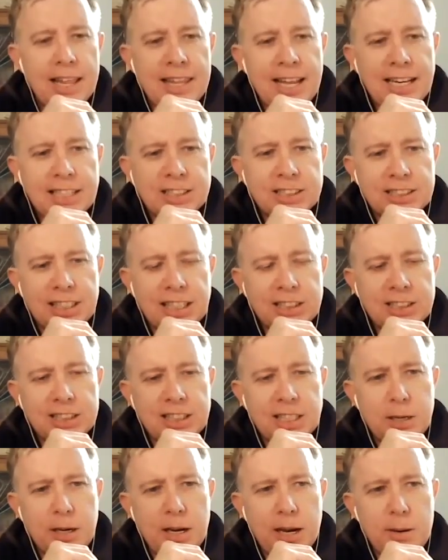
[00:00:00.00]
that's
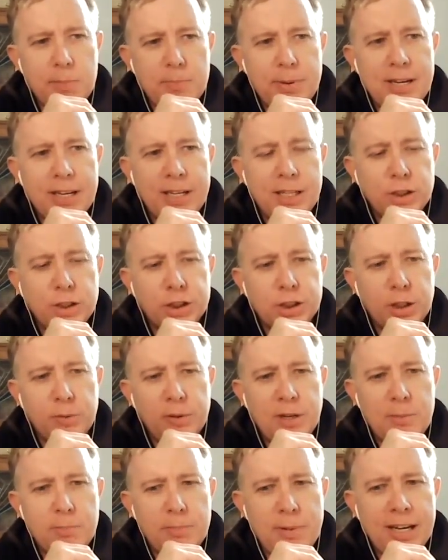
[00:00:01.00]
a big issue
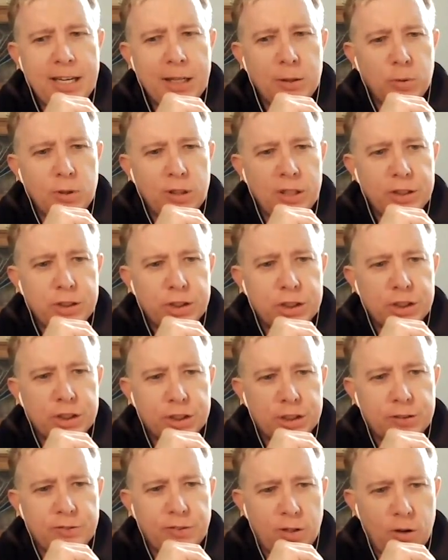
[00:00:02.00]
in many religions
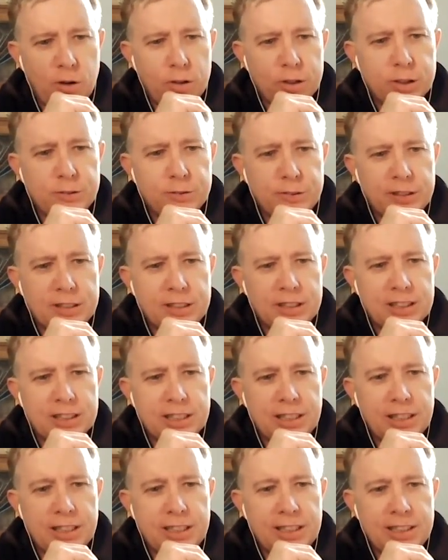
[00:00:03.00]
and philosophies.
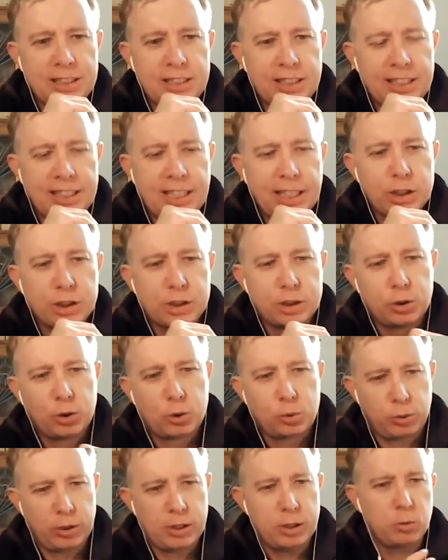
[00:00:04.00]
In the ancient
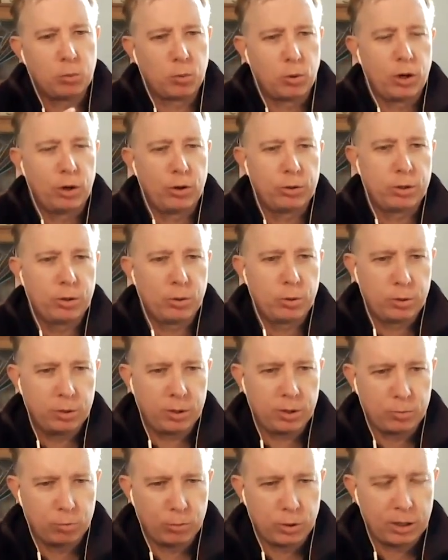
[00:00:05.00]
Greek world,
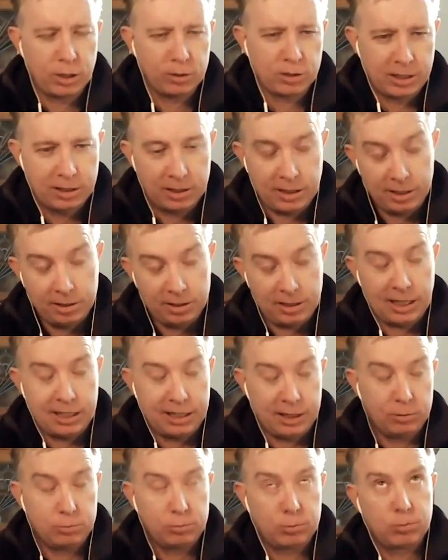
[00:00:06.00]
and
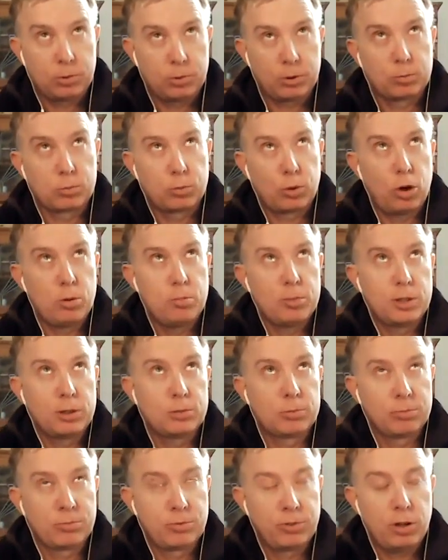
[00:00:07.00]
in
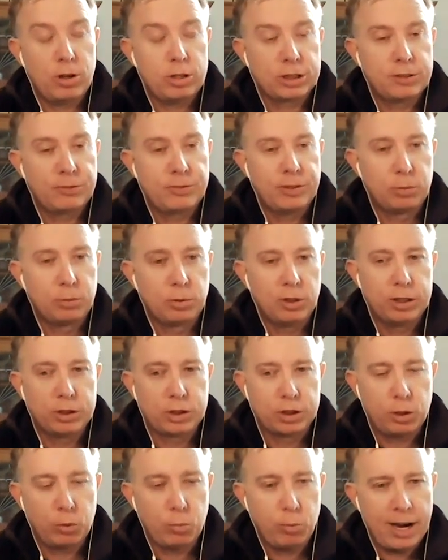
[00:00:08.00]
Roman philosophy and
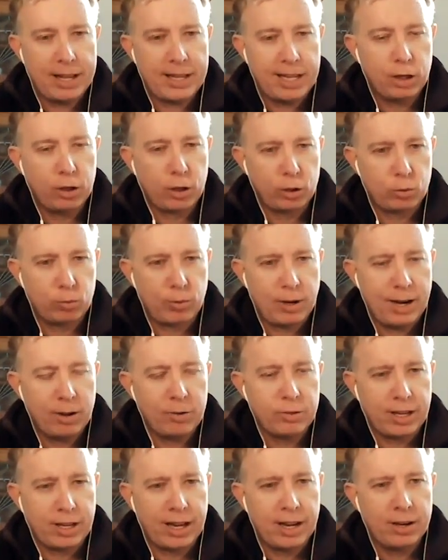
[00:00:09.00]
religion, the way they got
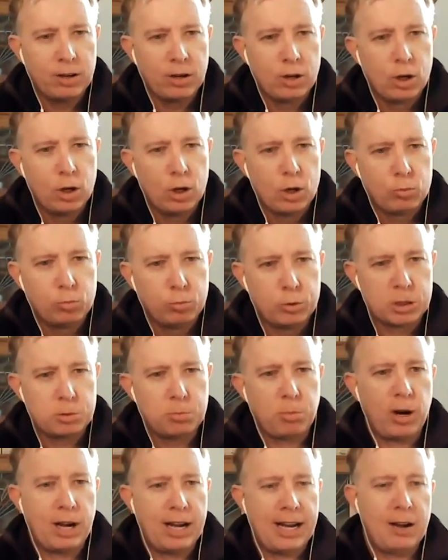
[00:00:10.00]
around that was
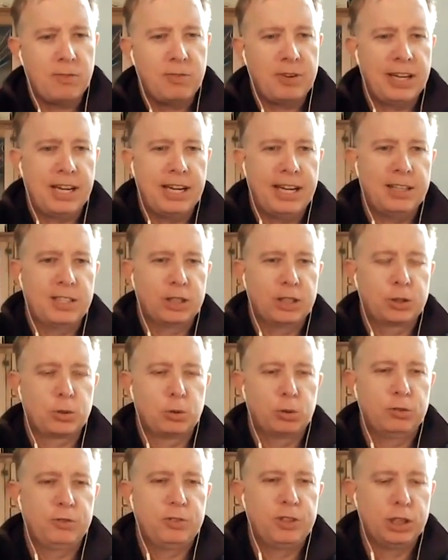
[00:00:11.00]
by having either
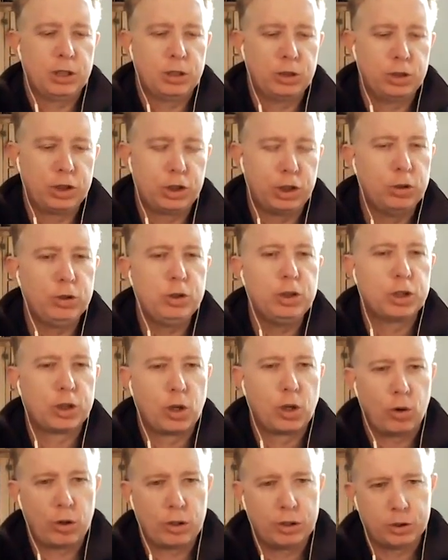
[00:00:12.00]
sort of junior
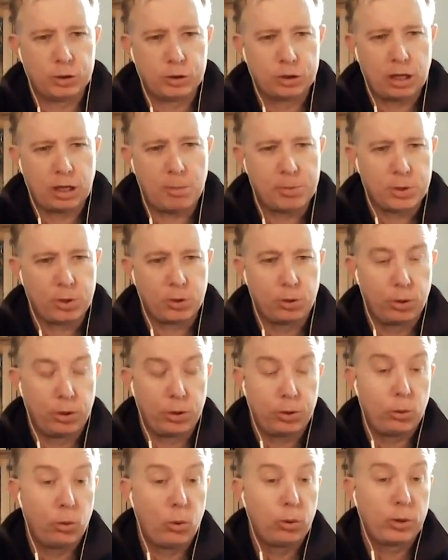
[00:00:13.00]
gods who come to
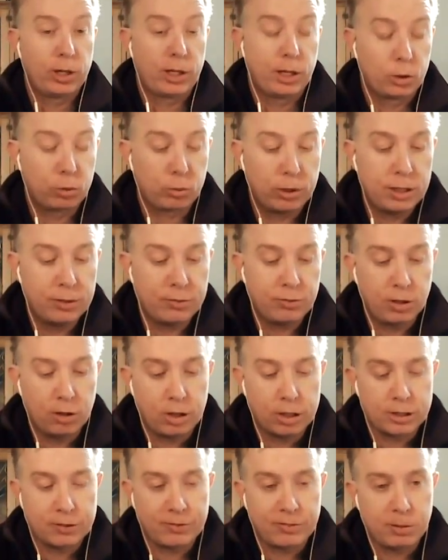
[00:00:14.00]
earth, or in Greek
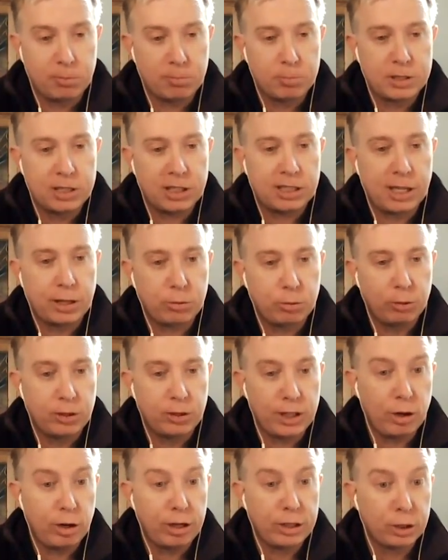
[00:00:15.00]
philosophy, particularly through
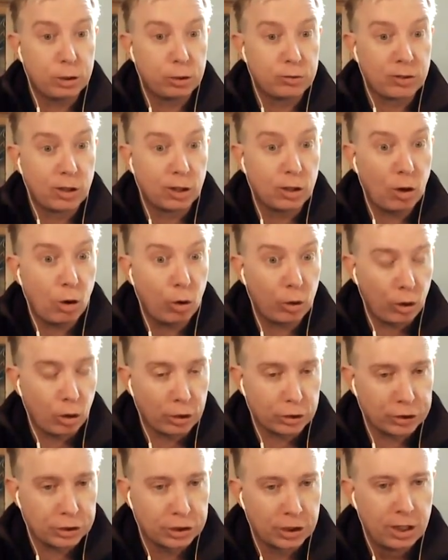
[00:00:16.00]
the idea of the
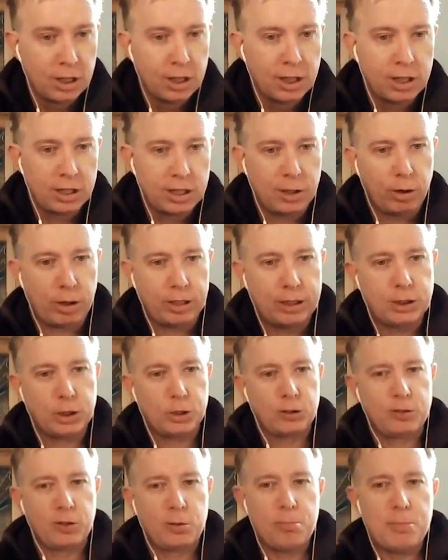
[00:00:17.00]
logos, the idea
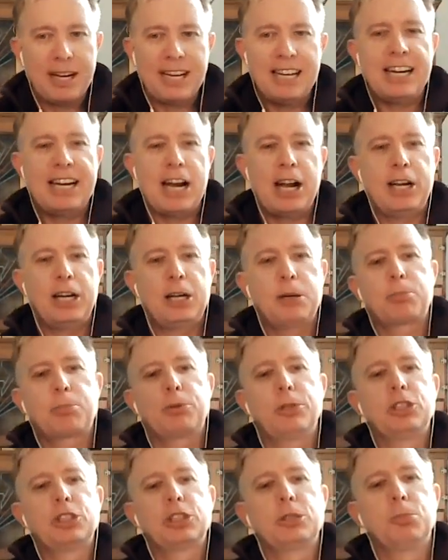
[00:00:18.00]
of a mediating
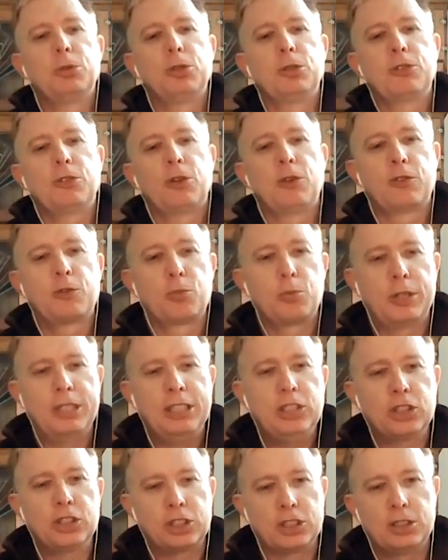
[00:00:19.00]
principle of
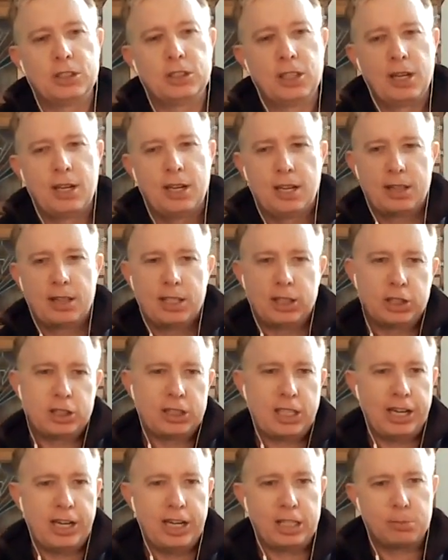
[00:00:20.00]
reason, right, that
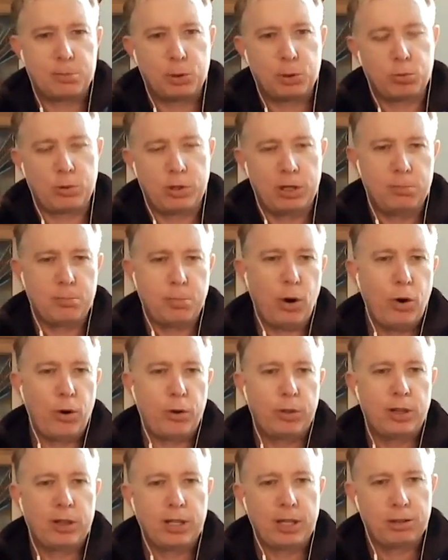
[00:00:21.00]
stands between
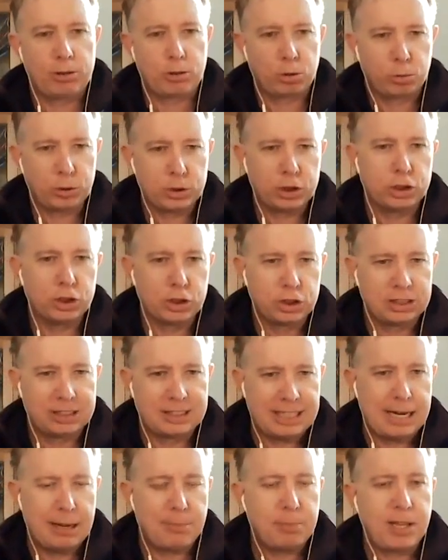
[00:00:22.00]
both. And then Christians
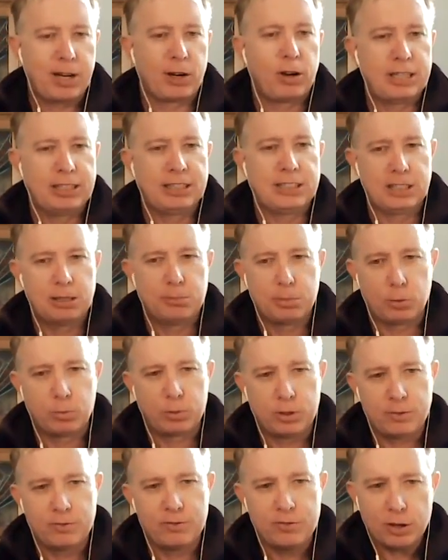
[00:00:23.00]
adapt that idea, but
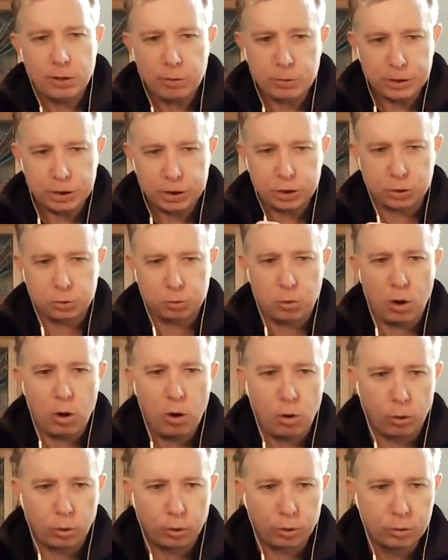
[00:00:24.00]
with a very
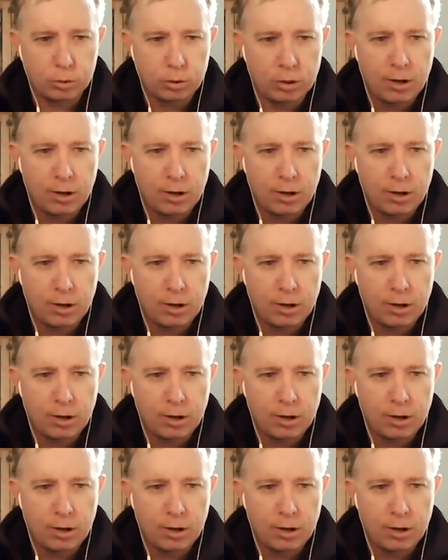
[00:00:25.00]
strong